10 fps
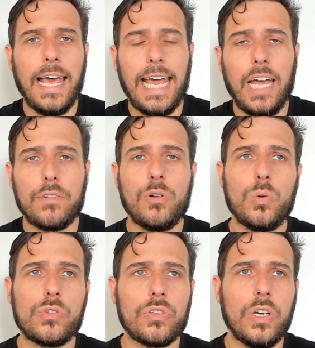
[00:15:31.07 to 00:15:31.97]
And of
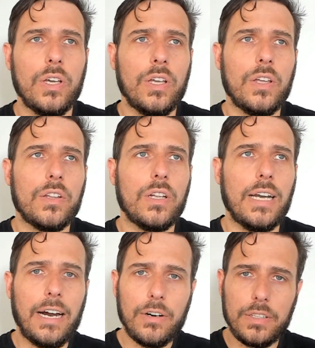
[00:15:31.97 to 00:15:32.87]
course, the
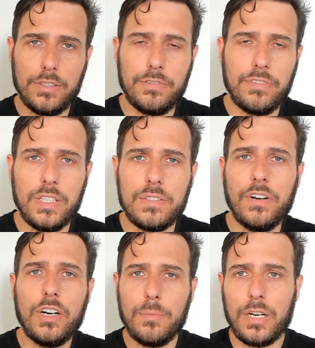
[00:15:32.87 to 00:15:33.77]
narrative is
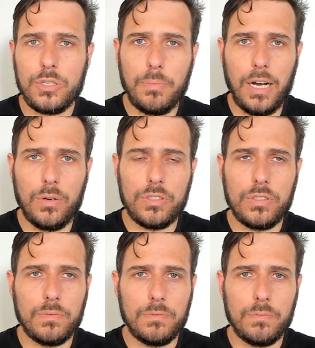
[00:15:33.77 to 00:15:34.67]
very much about
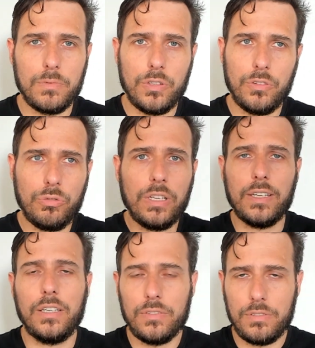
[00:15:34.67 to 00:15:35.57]
three
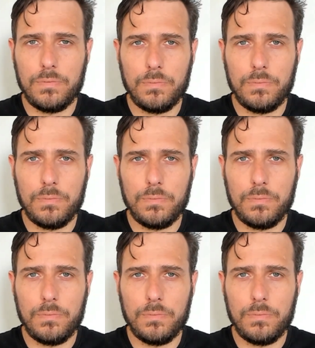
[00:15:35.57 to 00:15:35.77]
things.